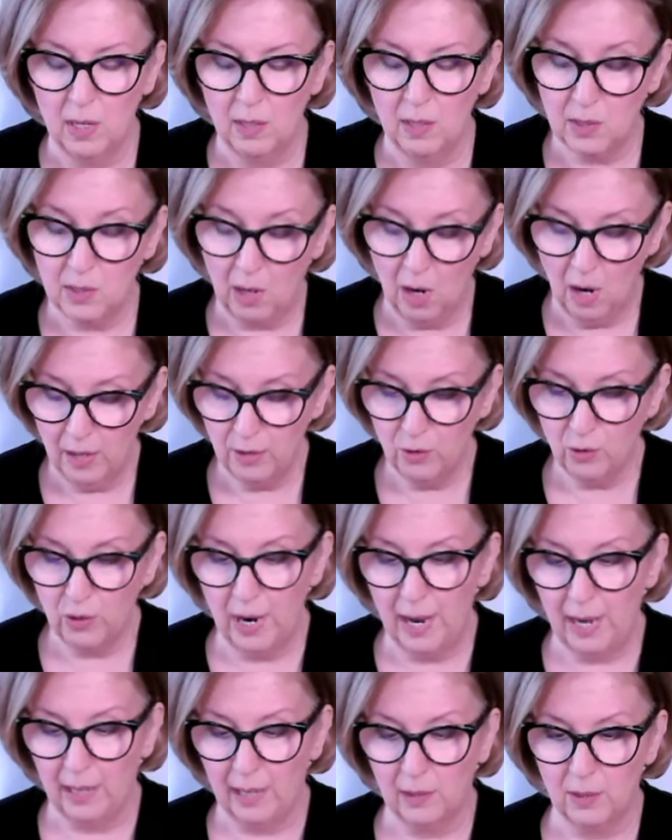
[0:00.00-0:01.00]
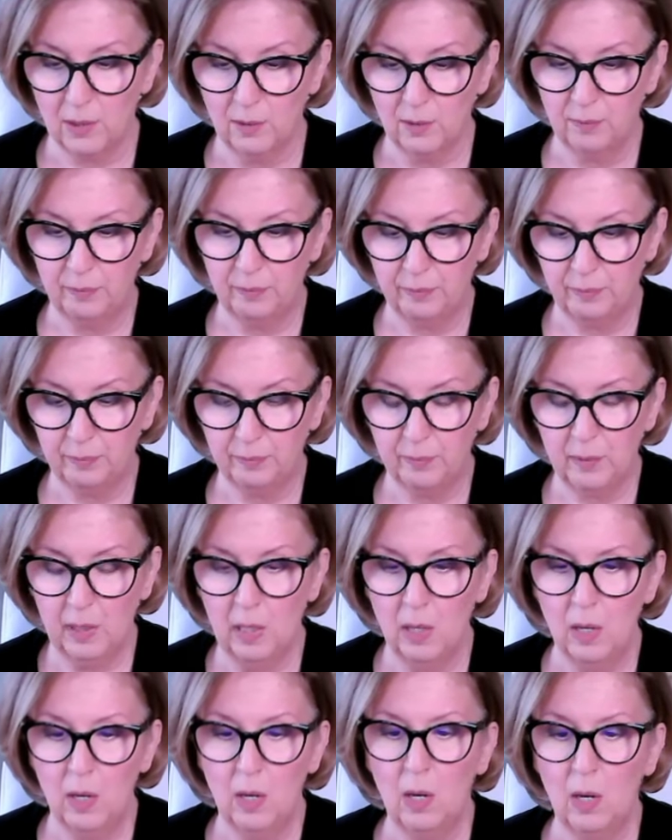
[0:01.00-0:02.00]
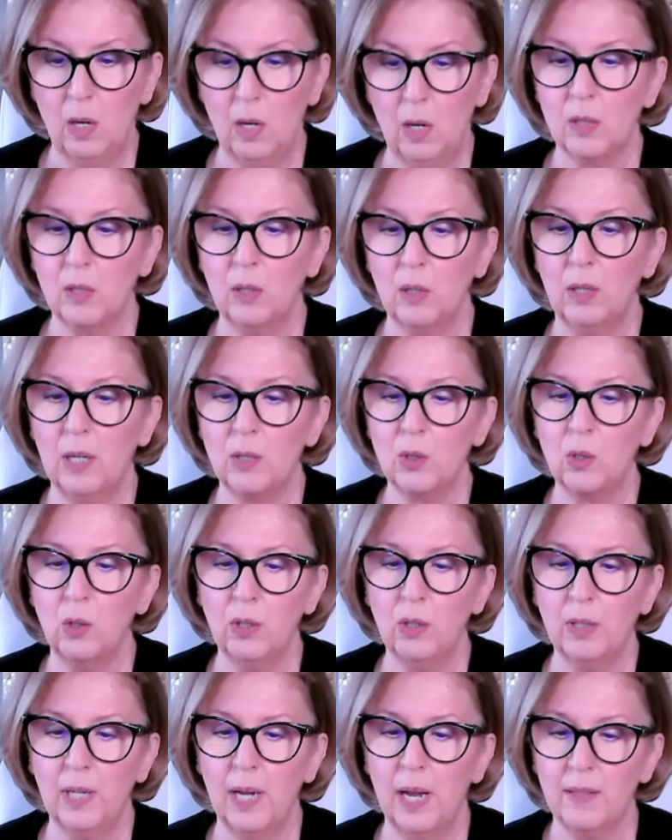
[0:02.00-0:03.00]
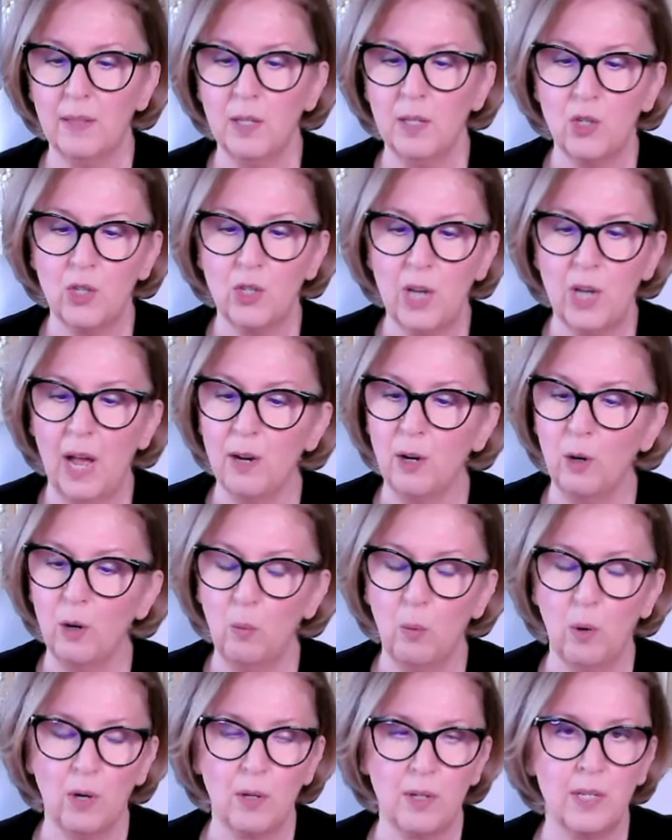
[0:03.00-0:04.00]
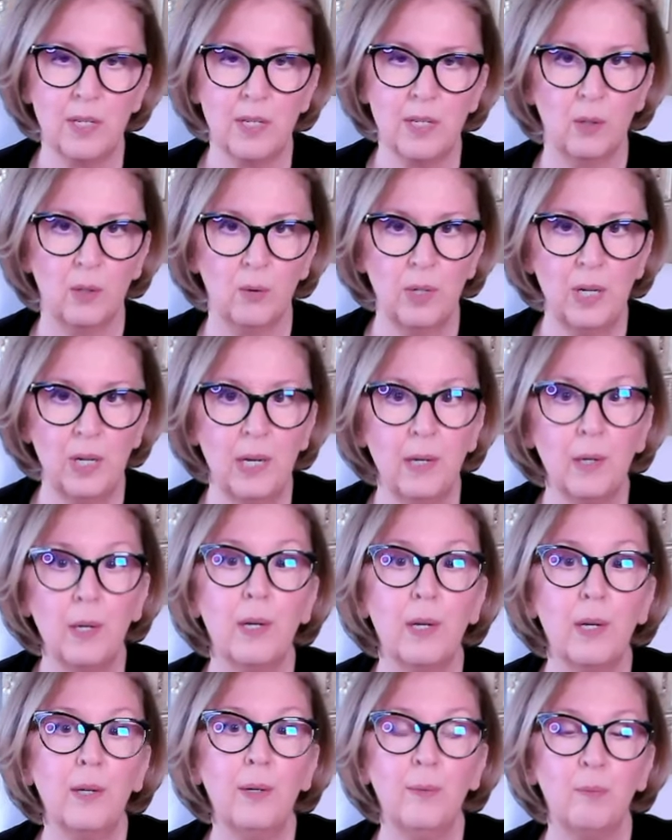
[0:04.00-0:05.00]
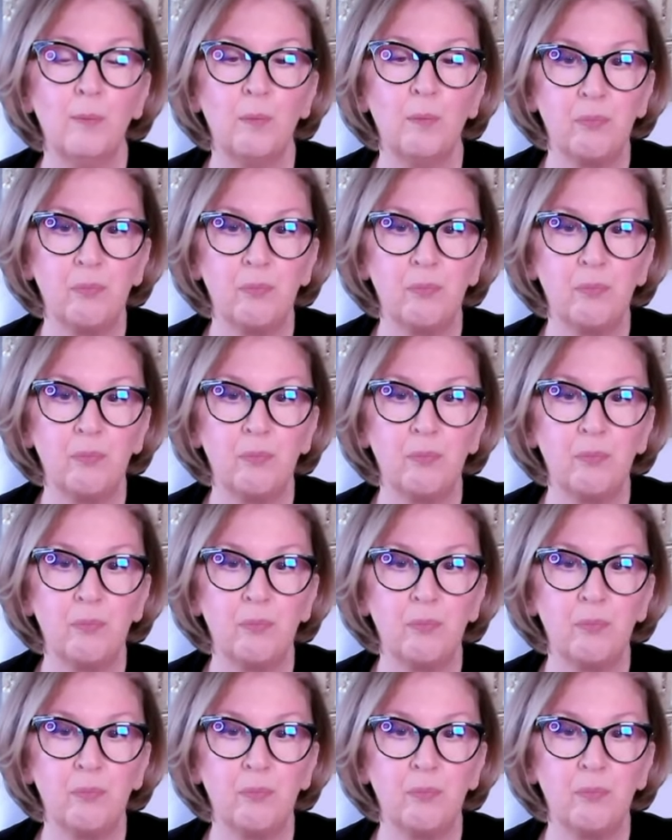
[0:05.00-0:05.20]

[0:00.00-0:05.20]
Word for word: It's a contract. So let's look at the shadow work still needed.